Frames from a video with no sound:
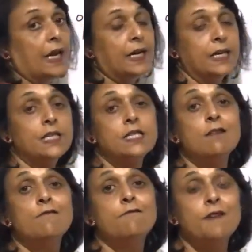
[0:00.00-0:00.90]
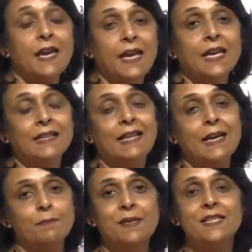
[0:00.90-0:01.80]
it is free.
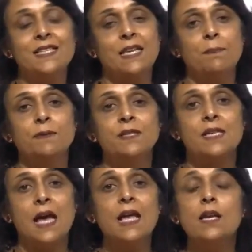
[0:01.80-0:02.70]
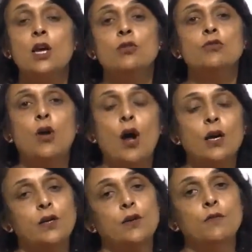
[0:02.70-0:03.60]
That means sepals are
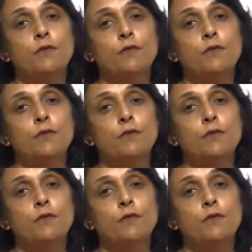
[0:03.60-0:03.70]
not